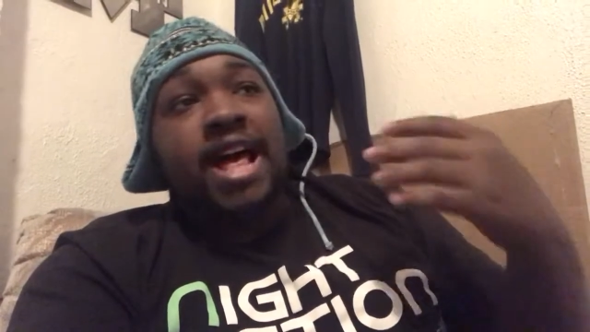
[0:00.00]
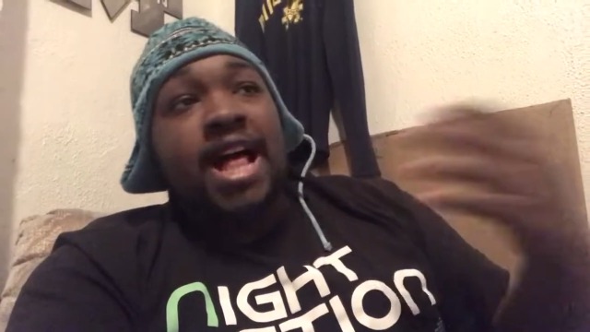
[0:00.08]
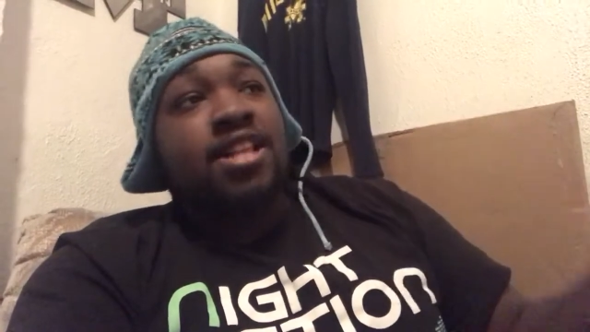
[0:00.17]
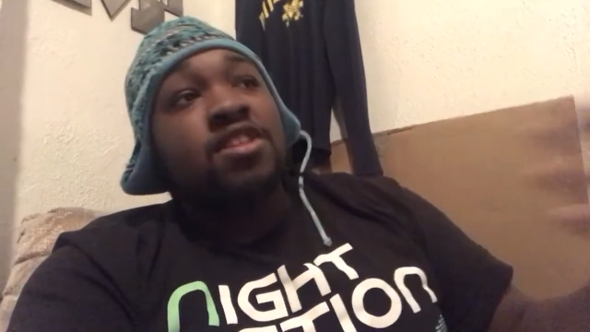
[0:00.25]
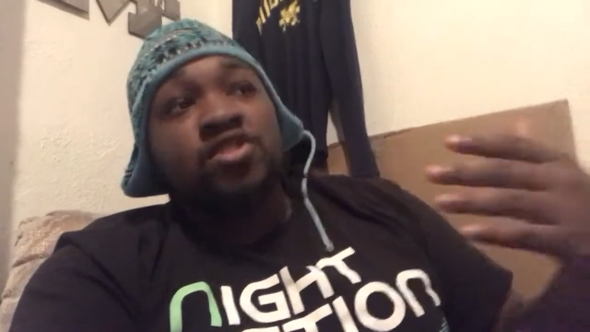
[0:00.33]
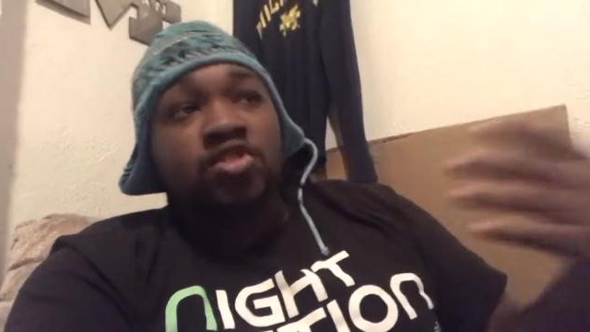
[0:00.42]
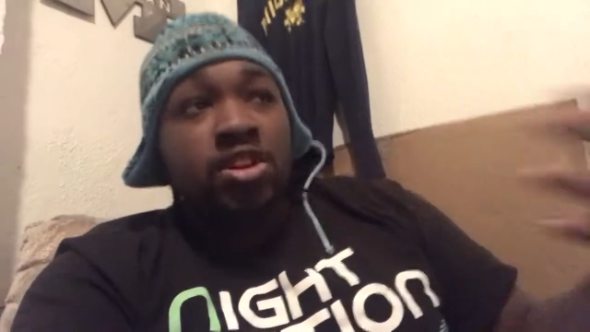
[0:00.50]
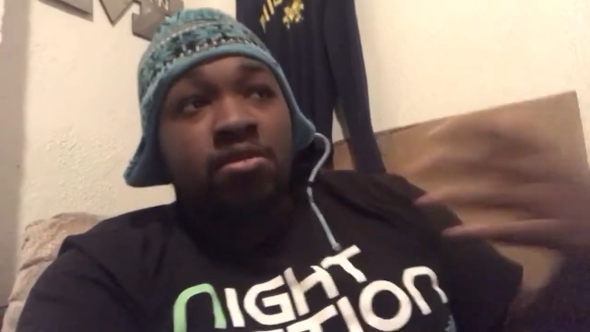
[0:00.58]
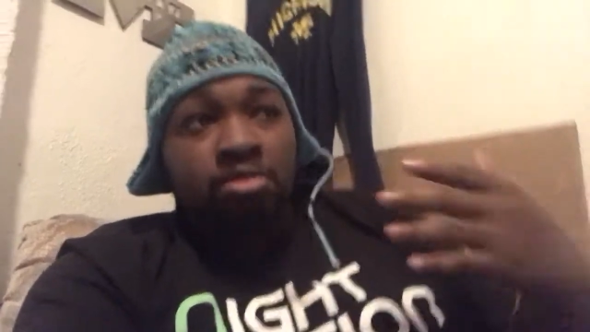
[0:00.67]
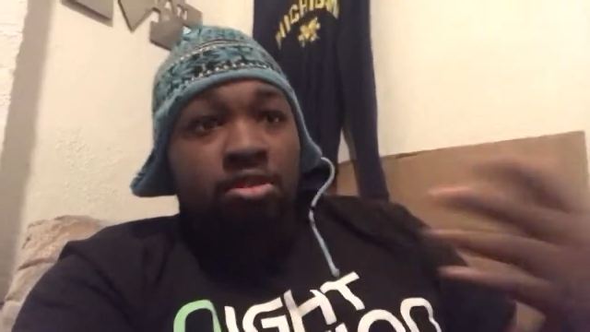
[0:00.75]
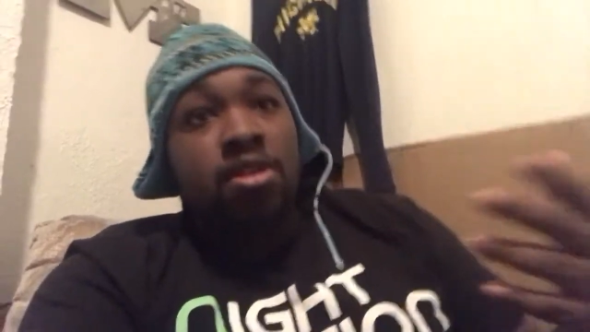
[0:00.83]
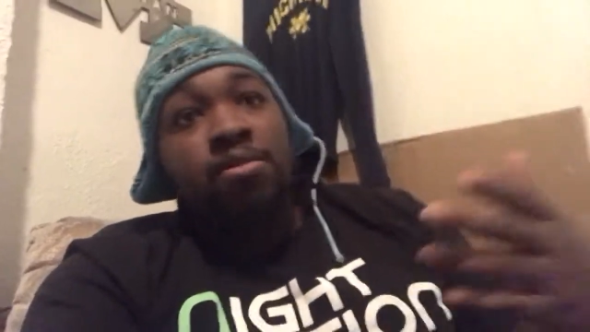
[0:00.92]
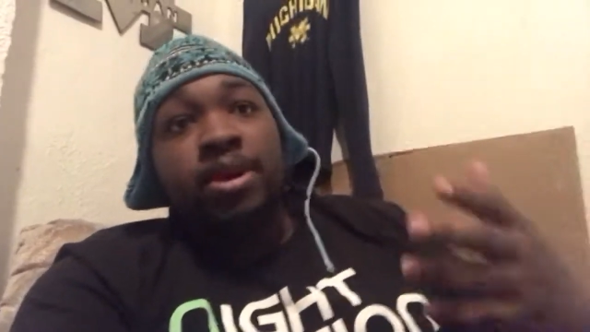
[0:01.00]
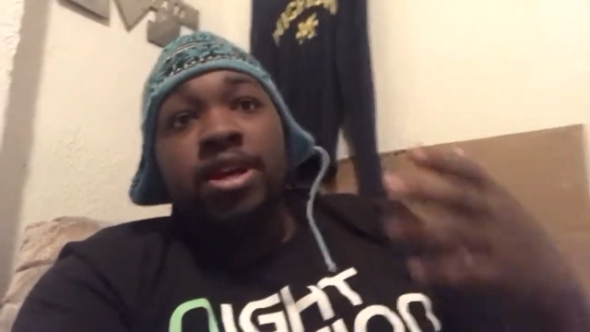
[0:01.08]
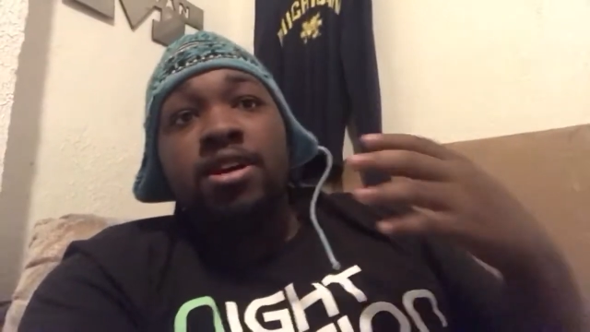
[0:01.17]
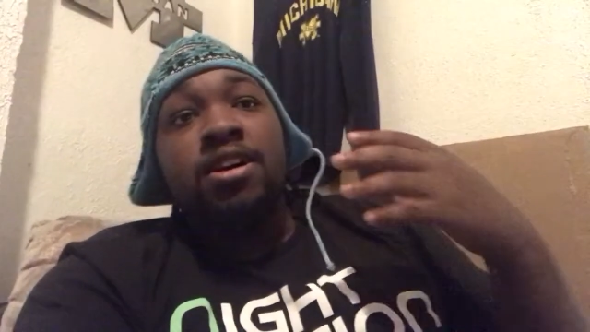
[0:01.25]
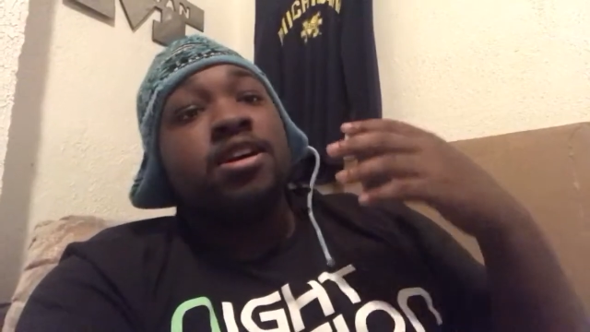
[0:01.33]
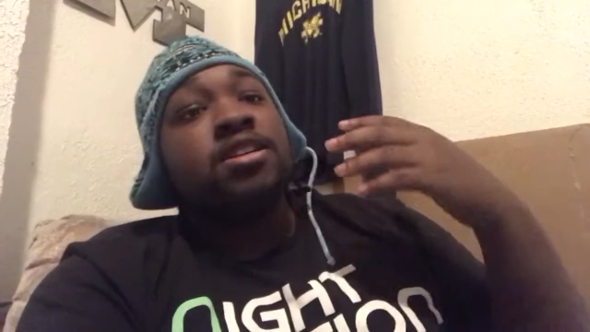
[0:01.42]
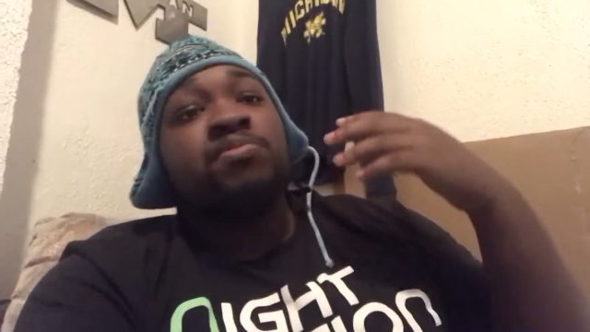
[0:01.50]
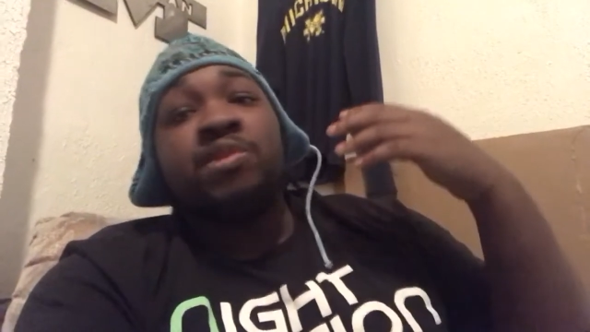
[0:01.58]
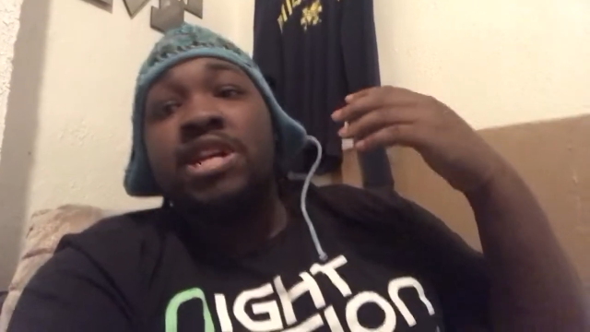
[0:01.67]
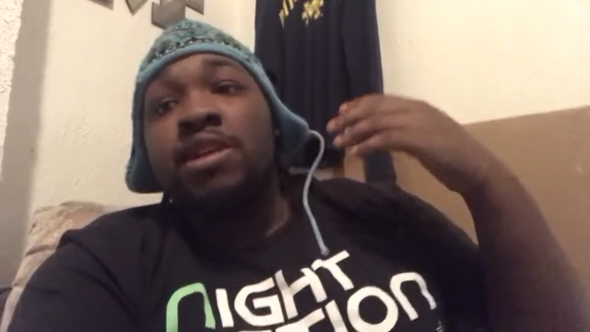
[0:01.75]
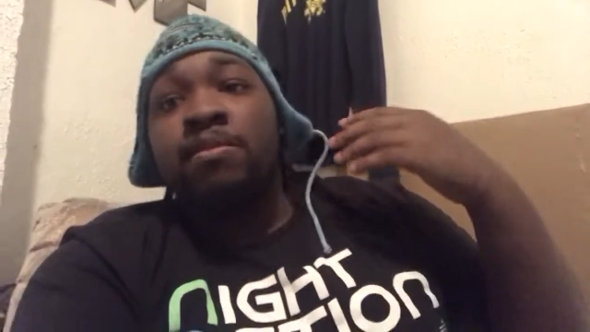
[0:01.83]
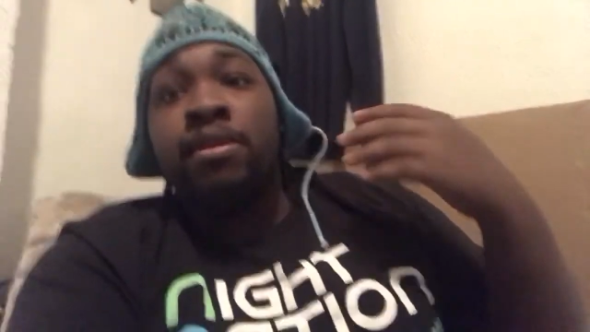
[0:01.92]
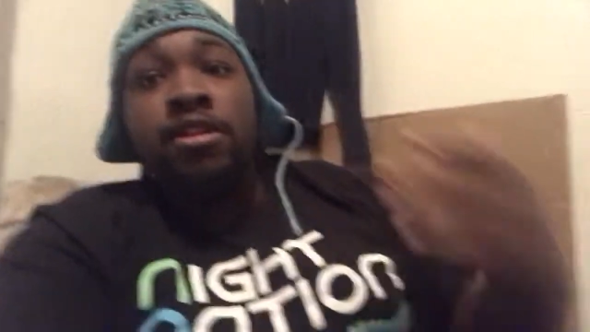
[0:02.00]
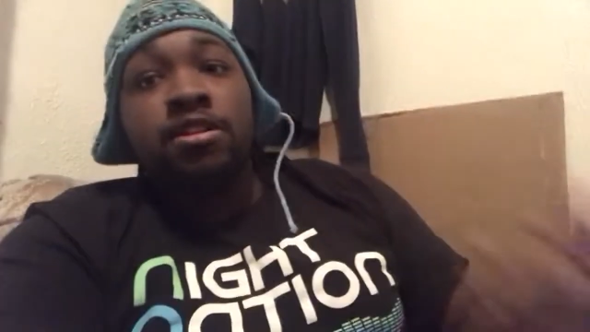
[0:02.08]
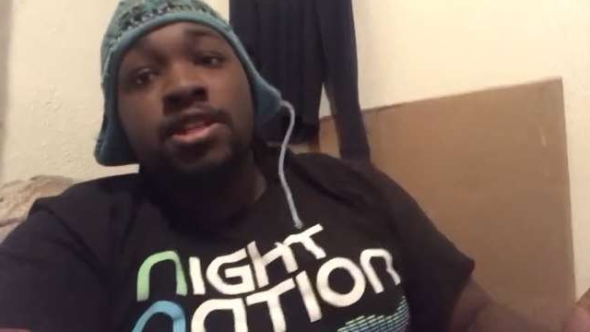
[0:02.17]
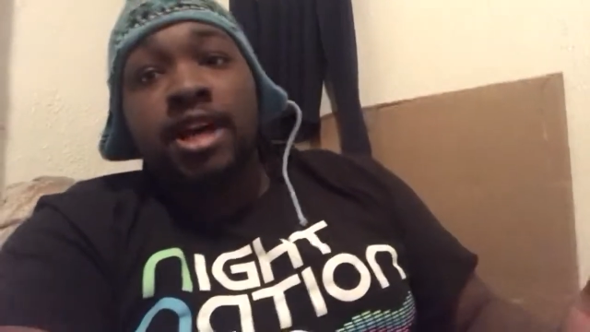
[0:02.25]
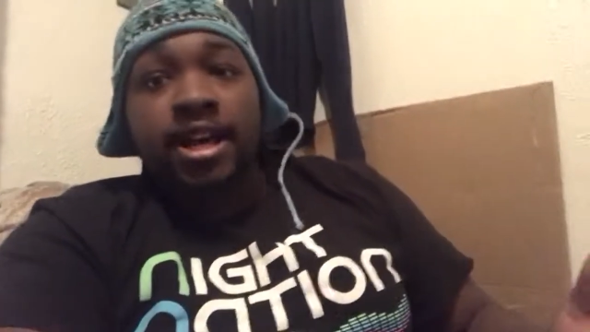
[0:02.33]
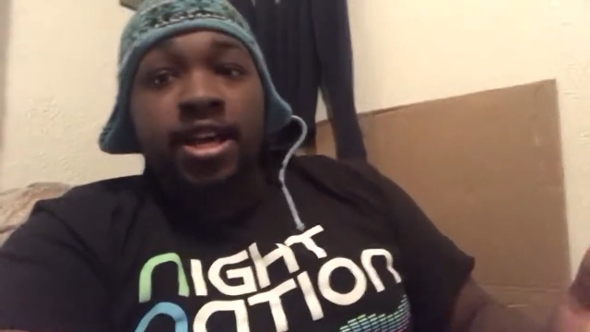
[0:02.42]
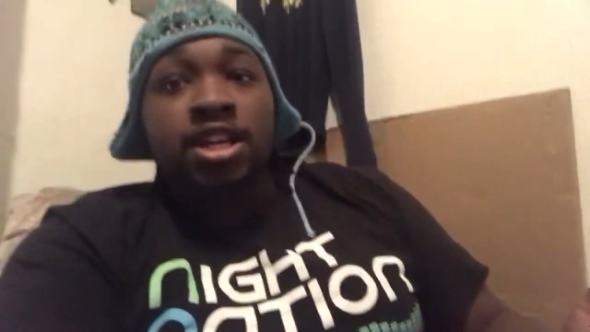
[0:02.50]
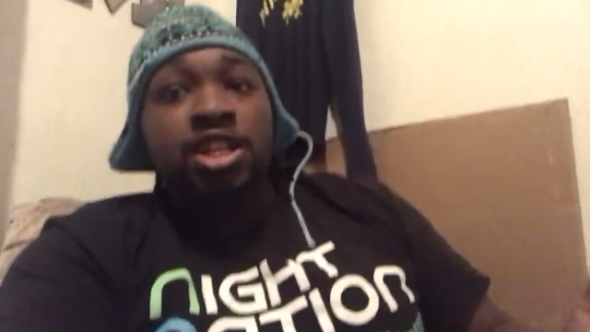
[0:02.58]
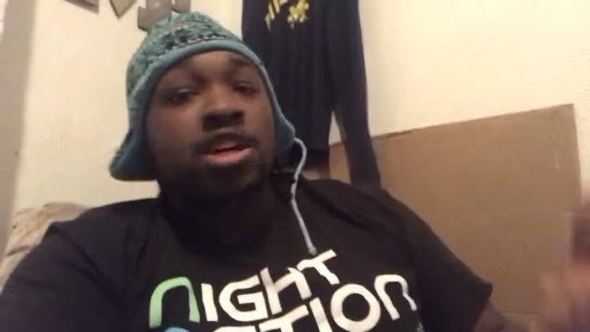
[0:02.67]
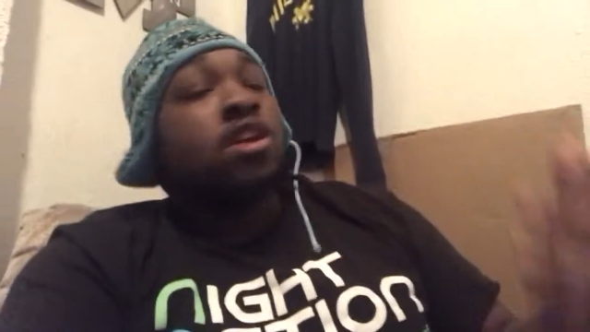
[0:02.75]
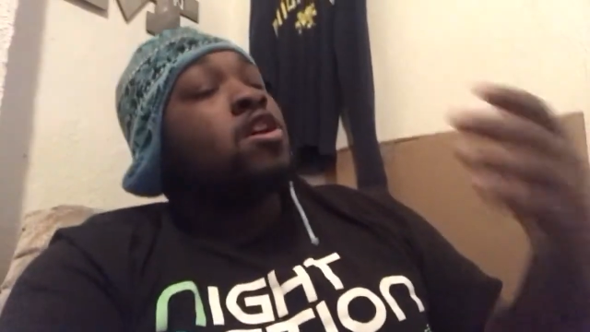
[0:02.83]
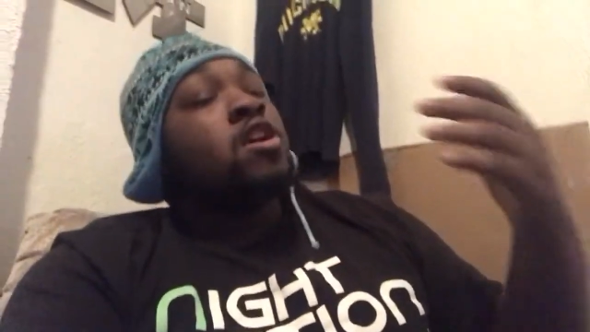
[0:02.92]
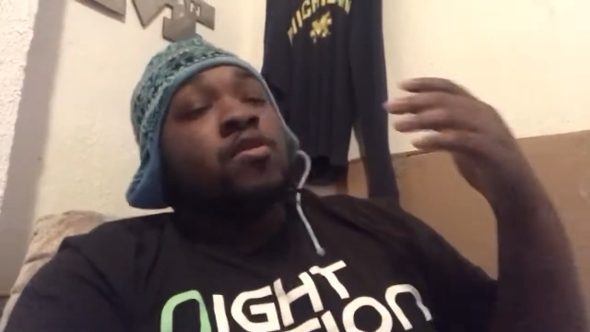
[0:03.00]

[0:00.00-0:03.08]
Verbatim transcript: Alex Hornibrook because Brandon Peters got injured.